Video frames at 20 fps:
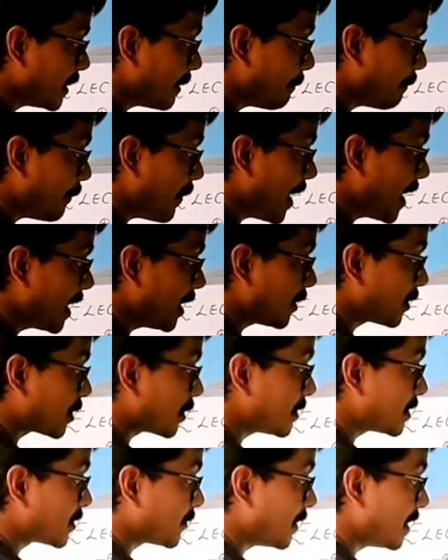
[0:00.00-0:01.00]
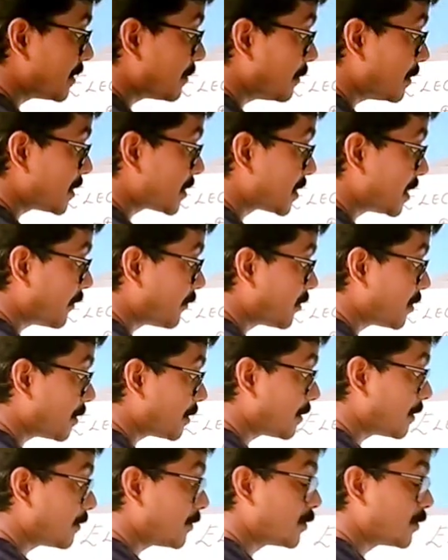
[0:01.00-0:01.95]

the pi electrons will shift